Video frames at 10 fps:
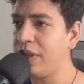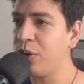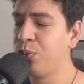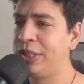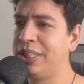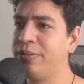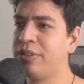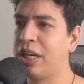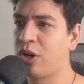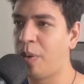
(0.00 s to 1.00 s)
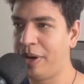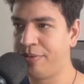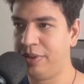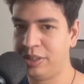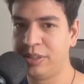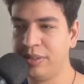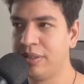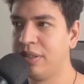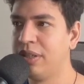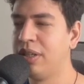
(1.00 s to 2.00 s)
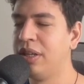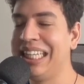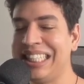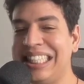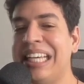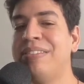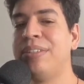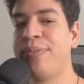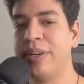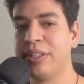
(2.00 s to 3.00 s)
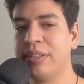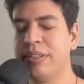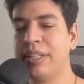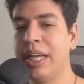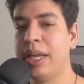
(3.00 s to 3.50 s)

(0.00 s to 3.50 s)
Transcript: receives a callback function. It saves the function